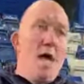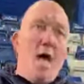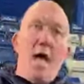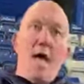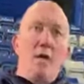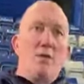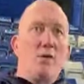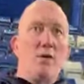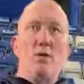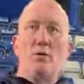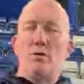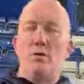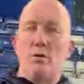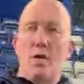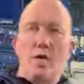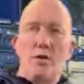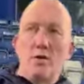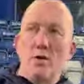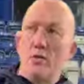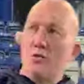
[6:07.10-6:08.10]

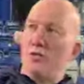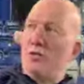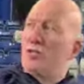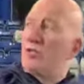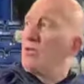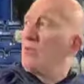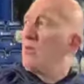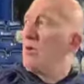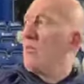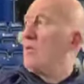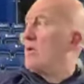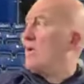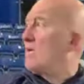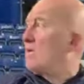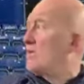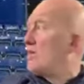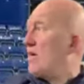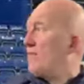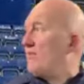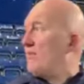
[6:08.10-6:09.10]
I don't disagree with
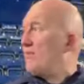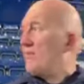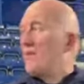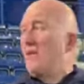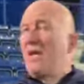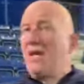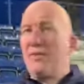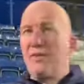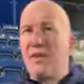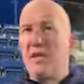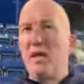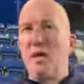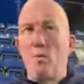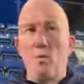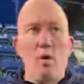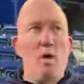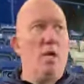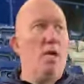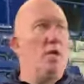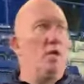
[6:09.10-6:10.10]
that, Jeff. Yeah. I think
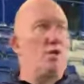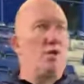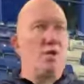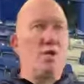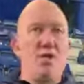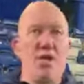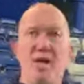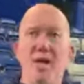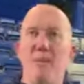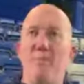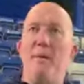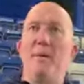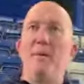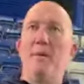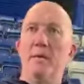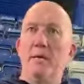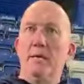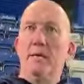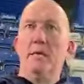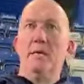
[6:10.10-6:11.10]
it will. It'll shape. Yeah.
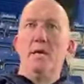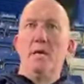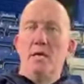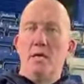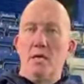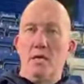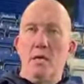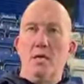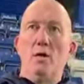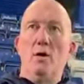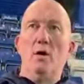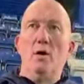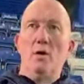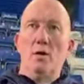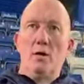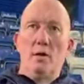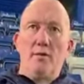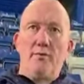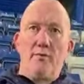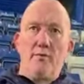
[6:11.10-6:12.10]
You know,
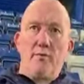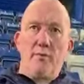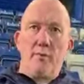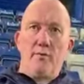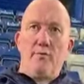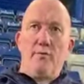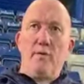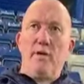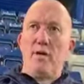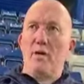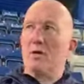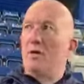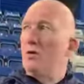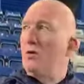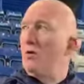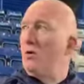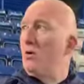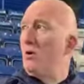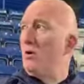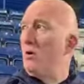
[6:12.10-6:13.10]
if we can
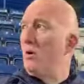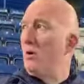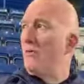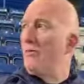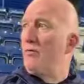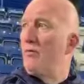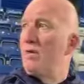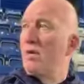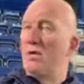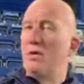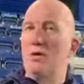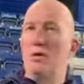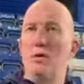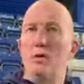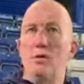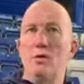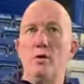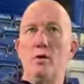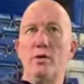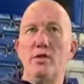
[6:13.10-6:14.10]
go
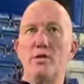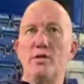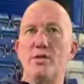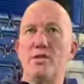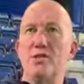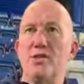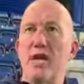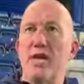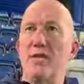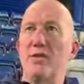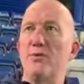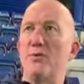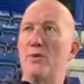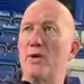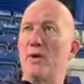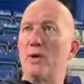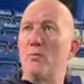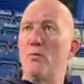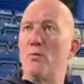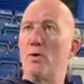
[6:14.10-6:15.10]
into
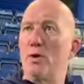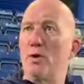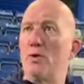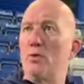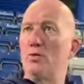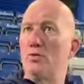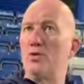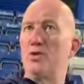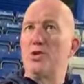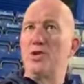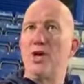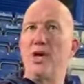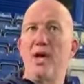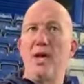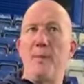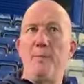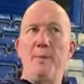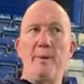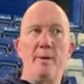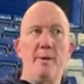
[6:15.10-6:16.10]
January and we're in good
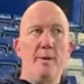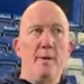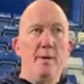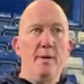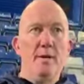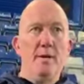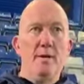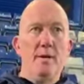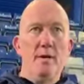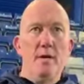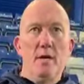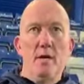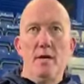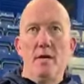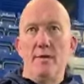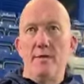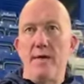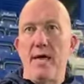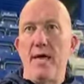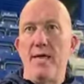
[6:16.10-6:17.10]
shape,
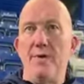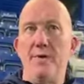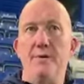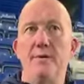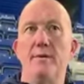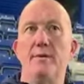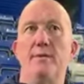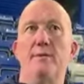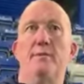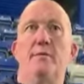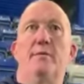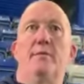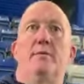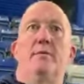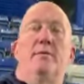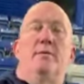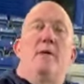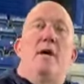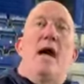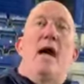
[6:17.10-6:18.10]
then,
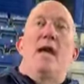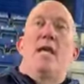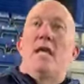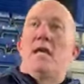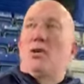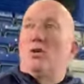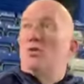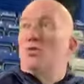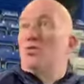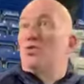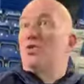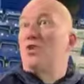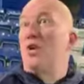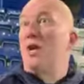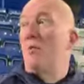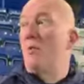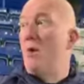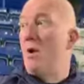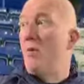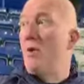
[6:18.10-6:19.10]
i.e., good
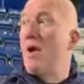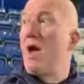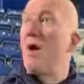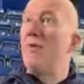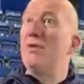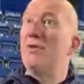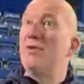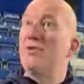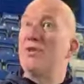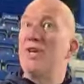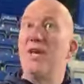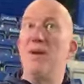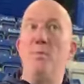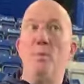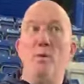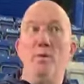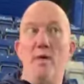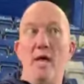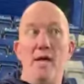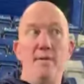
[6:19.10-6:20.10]
shape where we are in the
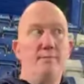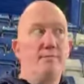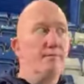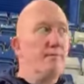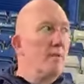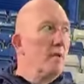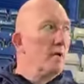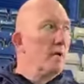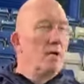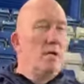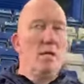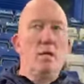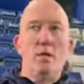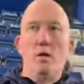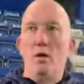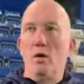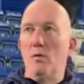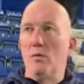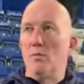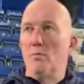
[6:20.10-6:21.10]
table, then, you
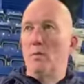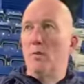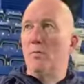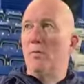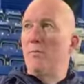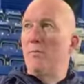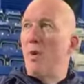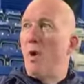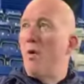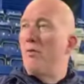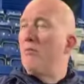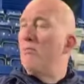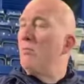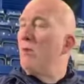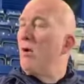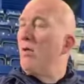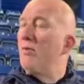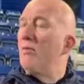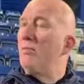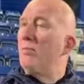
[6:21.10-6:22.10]
know, we'll be more
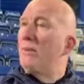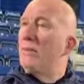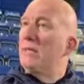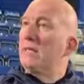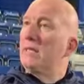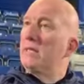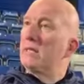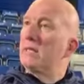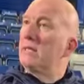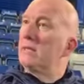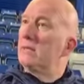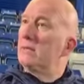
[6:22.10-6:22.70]
than pleased.